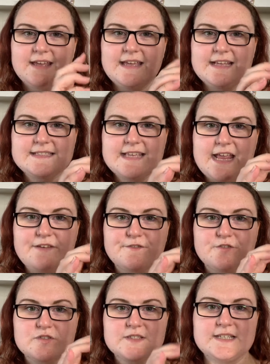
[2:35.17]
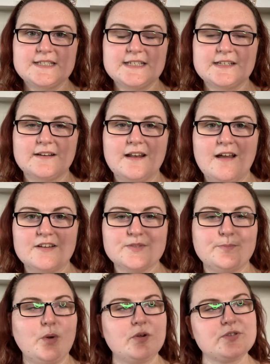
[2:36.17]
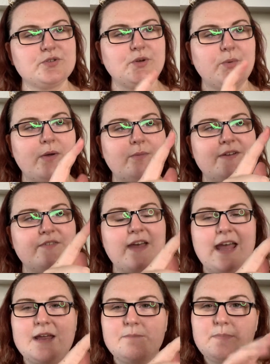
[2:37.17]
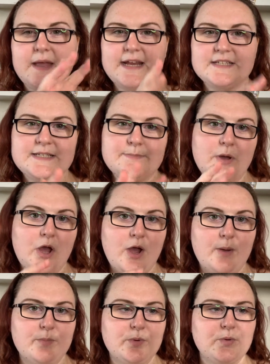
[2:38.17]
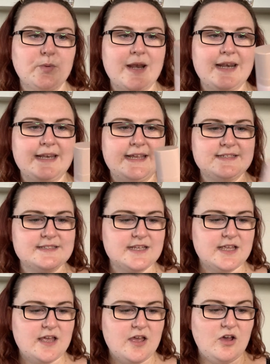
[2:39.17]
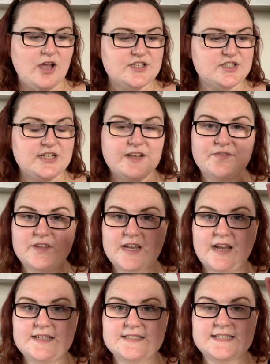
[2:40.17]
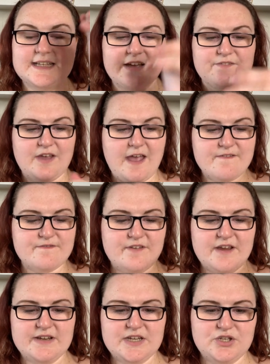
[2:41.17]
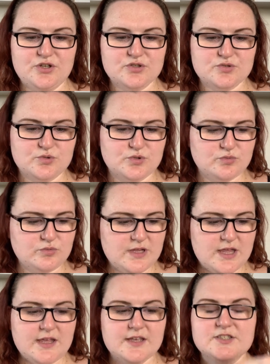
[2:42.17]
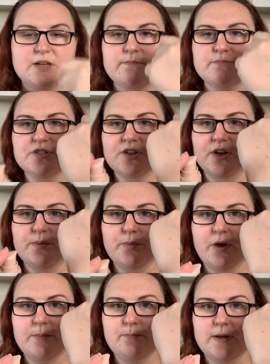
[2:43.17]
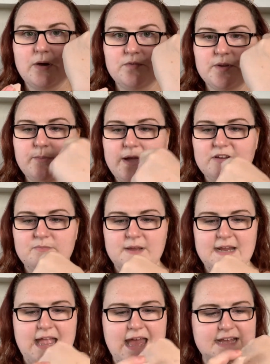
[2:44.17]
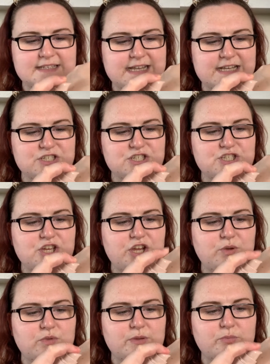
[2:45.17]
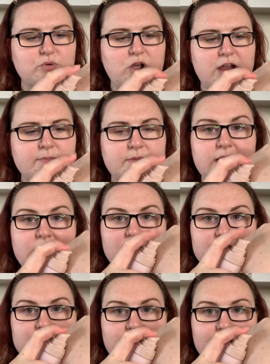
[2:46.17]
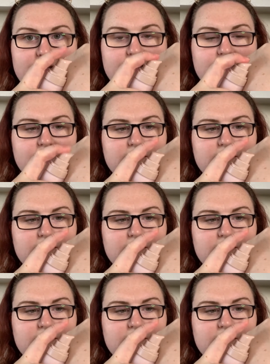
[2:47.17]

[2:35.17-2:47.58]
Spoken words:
is a frosted glass bottle with a beigey purple lid. I do love the colours together, very neutral. So I'm just going to put a bit on the back of my hand and show you what the primer looks like.